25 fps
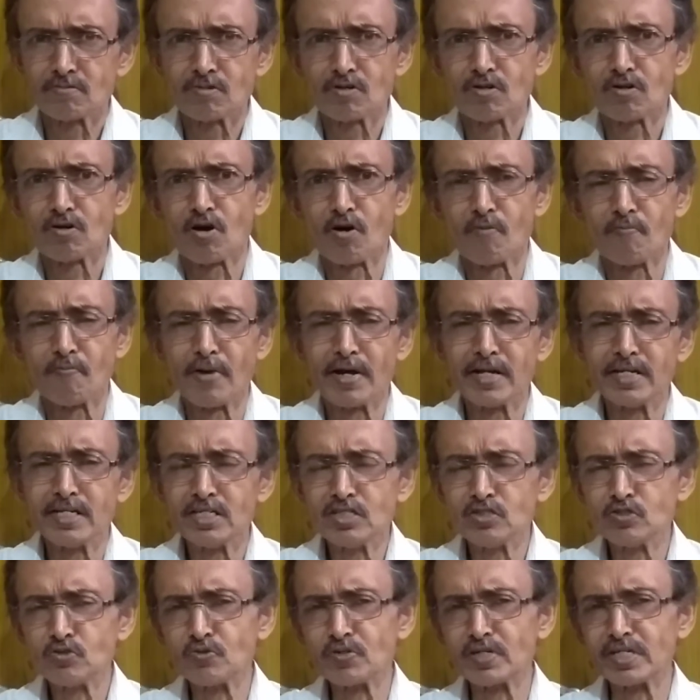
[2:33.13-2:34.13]

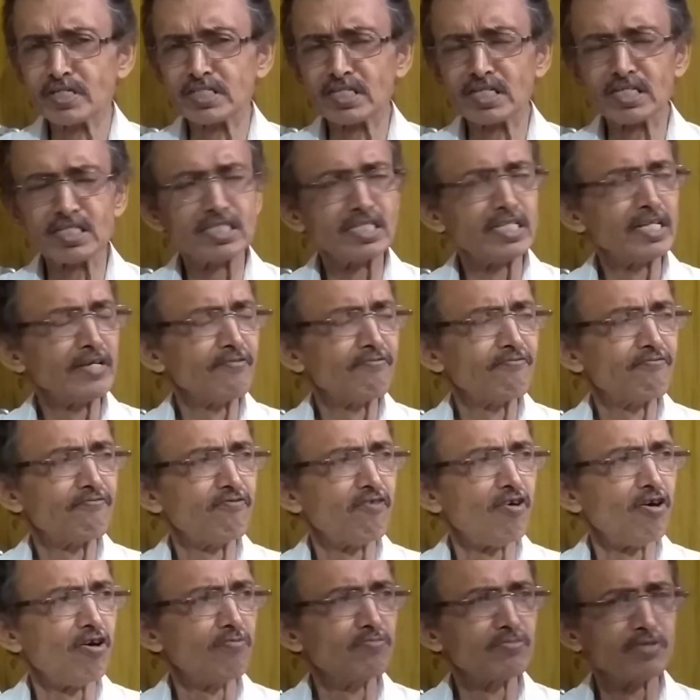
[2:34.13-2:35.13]
combining together, they
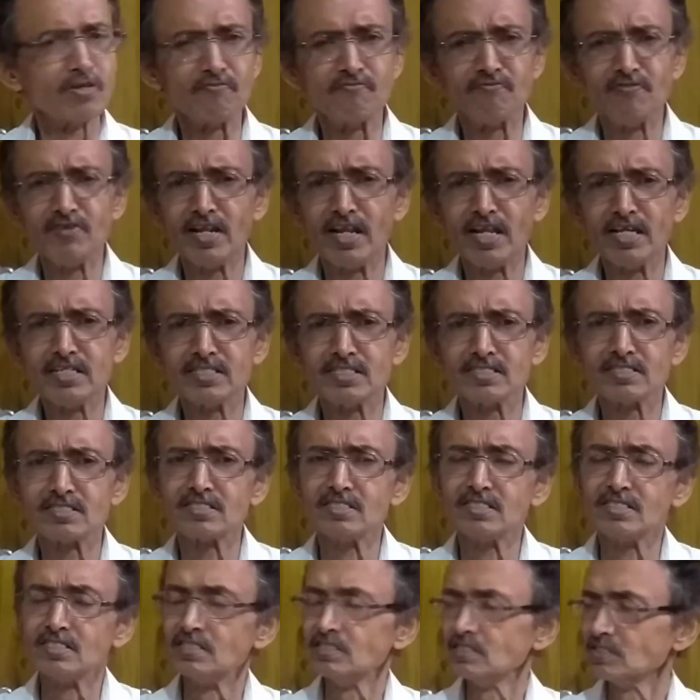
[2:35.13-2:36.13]
form the village and
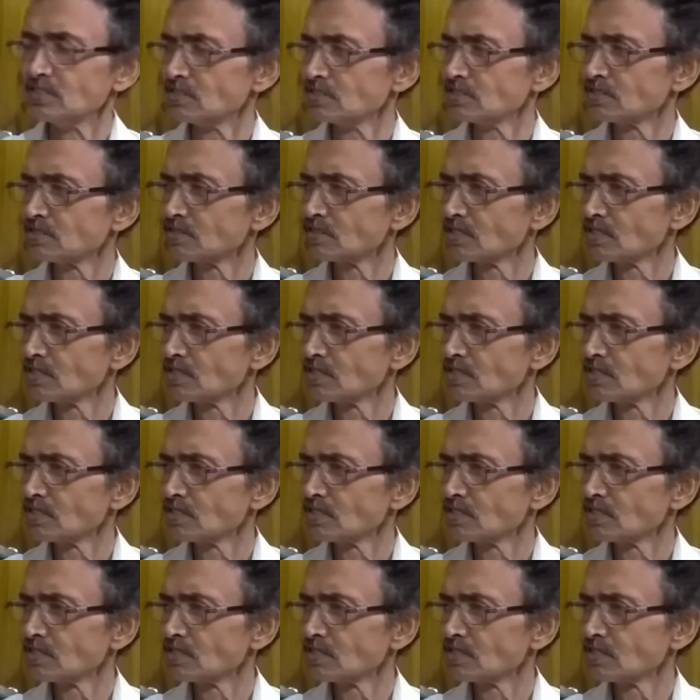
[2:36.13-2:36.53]
cities,